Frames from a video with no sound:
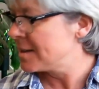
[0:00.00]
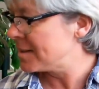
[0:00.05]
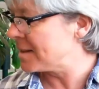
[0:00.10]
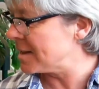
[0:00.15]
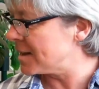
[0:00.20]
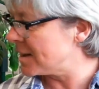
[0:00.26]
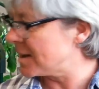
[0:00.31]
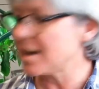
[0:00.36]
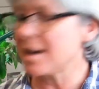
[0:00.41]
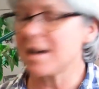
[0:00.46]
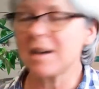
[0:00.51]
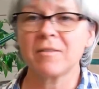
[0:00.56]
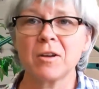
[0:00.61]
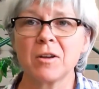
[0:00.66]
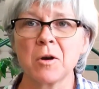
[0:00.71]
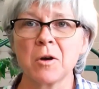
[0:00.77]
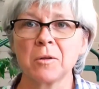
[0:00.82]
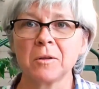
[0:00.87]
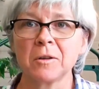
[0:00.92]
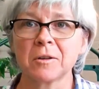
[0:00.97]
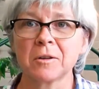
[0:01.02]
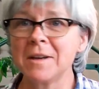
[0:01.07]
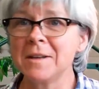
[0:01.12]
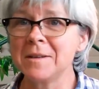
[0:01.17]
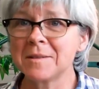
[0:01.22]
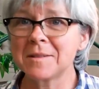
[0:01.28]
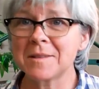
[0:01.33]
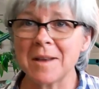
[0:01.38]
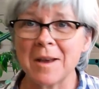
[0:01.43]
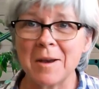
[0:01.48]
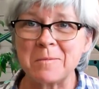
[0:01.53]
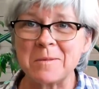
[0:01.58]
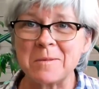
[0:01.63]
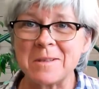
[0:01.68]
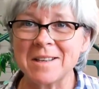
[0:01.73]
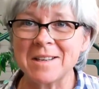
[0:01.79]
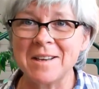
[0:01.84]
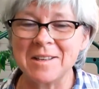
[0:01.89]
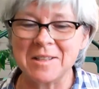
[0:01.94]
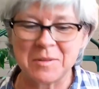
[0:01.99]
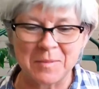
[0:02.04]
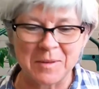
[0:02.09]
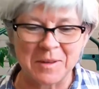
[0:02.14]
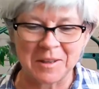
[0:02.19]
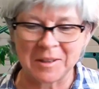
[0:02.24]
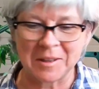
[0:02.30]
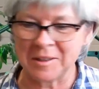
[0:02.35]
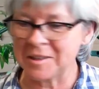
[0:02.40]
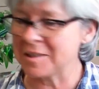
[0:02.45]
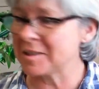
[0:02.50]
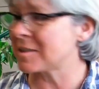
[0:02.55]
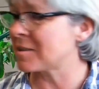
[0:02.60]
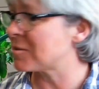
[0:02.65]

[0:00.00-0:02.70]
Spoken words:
The heavy hauler is empty. It's been cleaned.